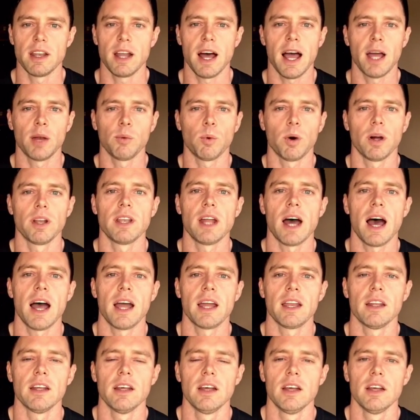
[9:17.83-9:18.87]

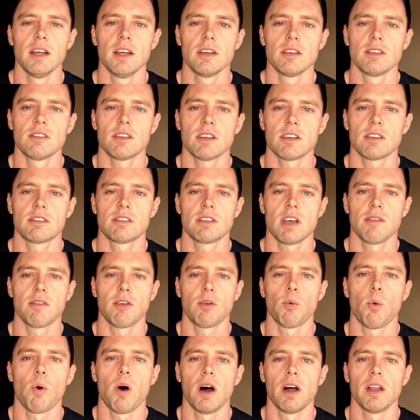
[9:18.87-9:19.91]

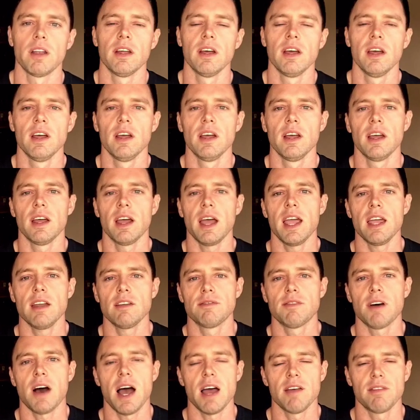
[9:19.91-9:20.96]

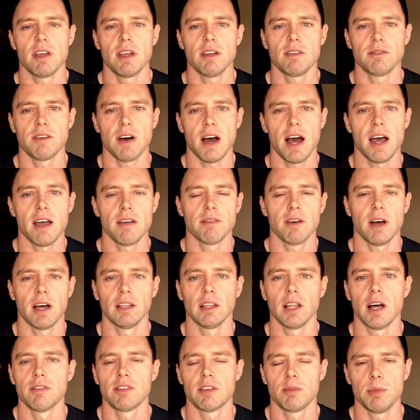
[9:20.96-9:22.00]
919-671-8585. I
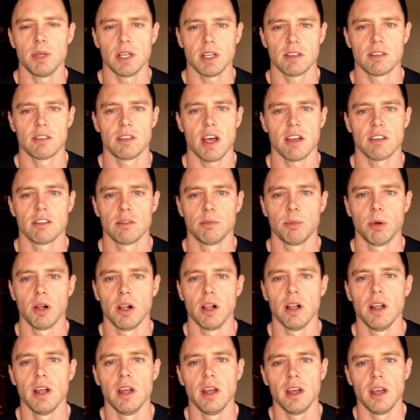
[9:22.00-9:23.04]
love to be
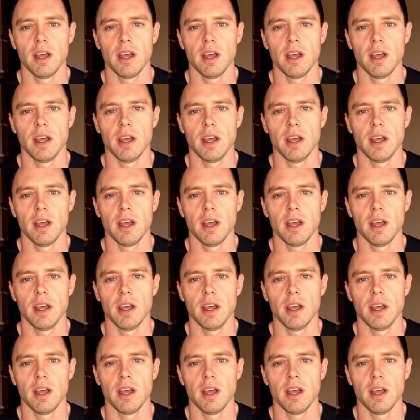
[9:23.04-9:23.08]
accessible.